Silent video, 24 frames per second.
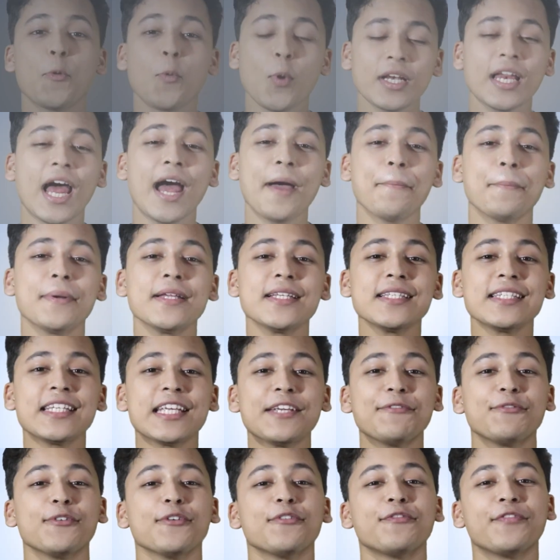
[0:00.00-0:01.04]
What happens
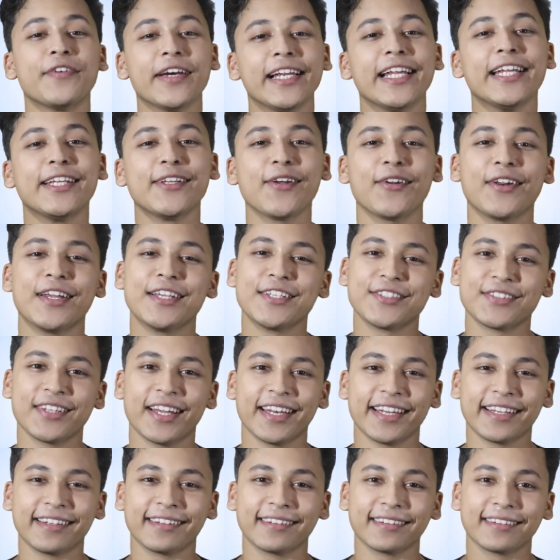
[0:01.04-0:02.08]
if you fail in your
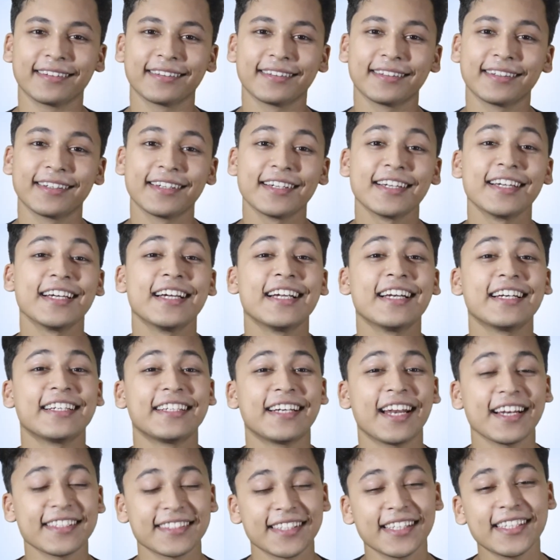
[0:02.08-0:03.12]
engineering?
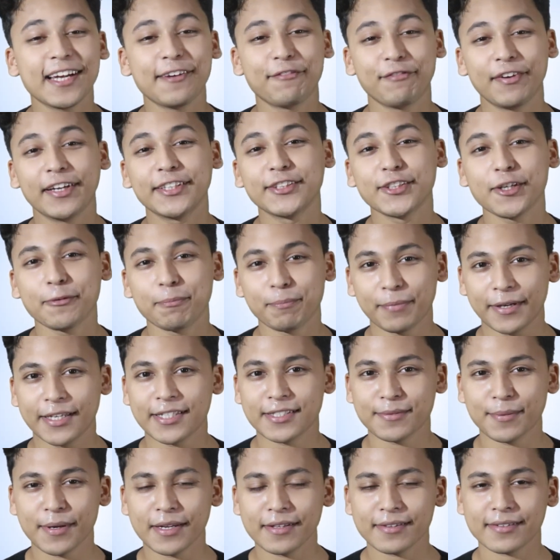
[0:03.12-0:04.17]
Does that affect your
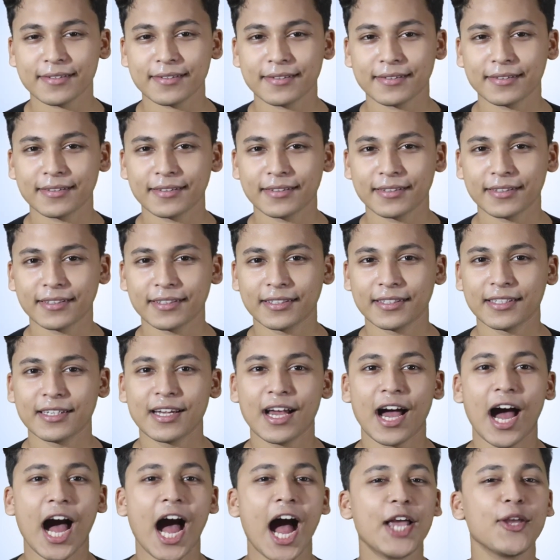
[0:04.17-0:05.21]
placements?
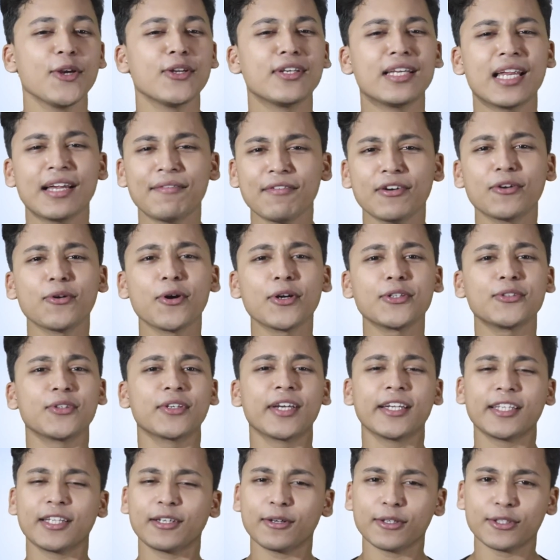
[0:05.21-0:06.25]
Are you never going to
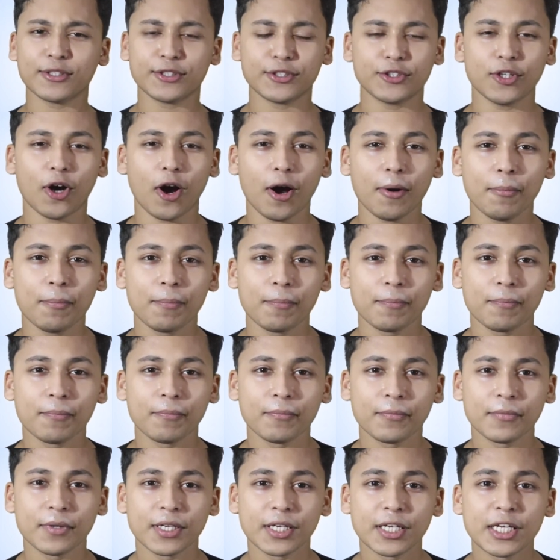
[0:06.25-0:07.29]
get a good job?
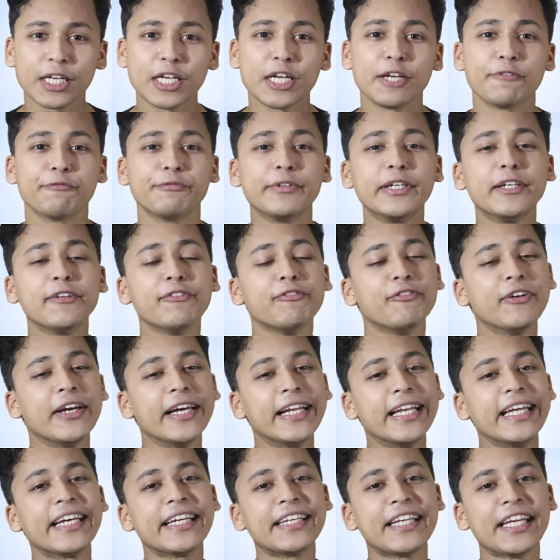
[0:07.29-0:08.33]
Will
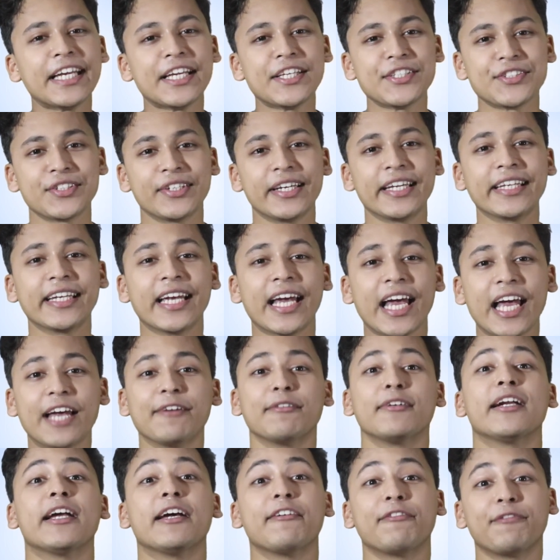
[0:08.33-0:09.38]
failing in engineering
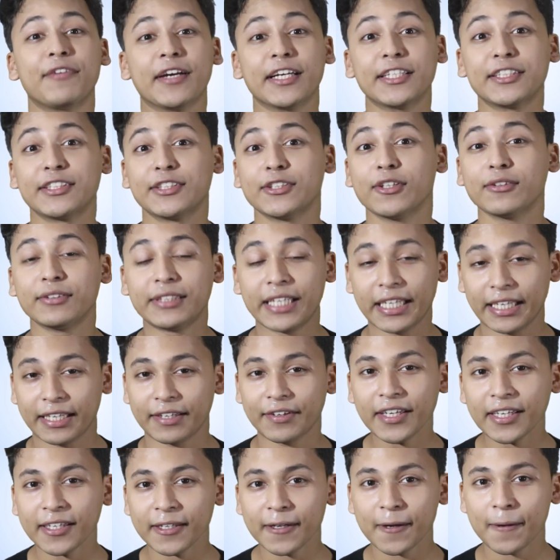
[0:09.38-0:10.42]
ever affect your
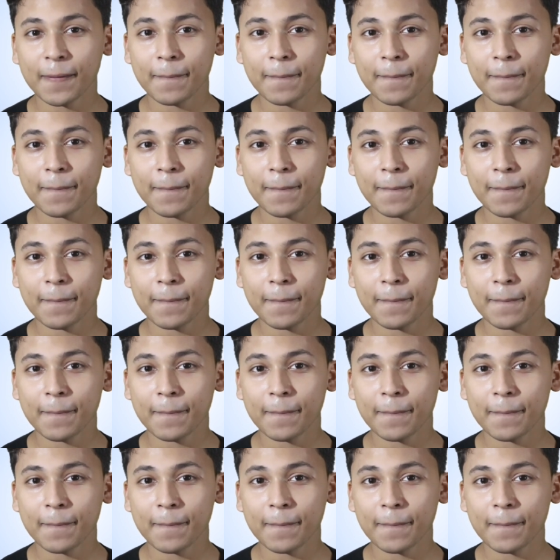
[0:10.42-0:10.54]
degree?